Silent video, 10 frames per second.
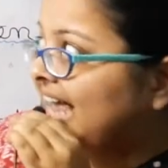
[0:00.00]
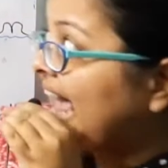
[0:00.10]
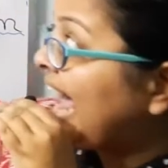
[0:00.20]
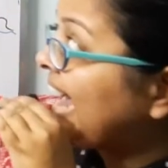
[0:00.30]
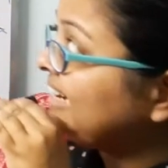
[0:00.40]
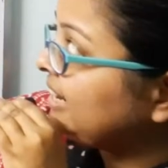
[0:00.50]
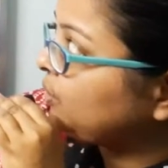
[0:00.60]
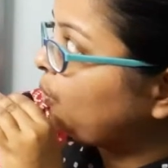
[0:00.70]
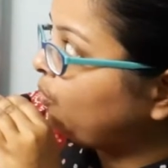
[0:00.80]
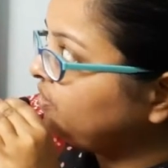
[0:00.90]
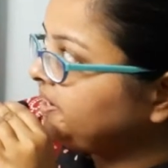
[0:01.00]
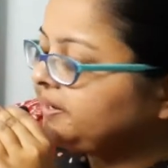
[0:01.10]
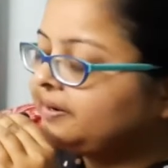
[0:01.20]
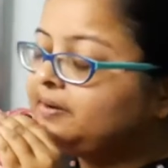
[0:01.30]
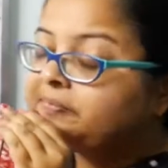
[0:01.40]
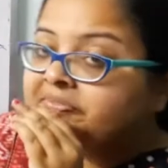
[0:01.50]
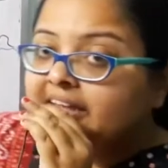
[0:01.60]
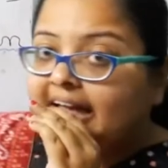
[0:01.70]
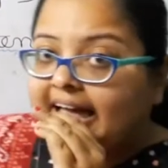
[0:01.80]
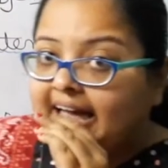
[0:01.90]
added over here
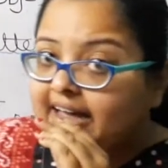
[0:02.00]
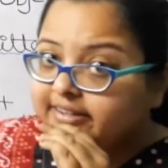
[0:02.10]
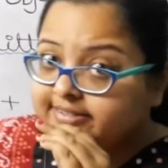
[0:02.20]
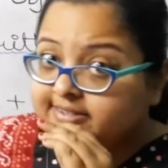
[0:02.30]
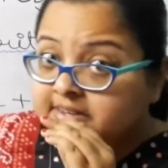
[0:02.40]
as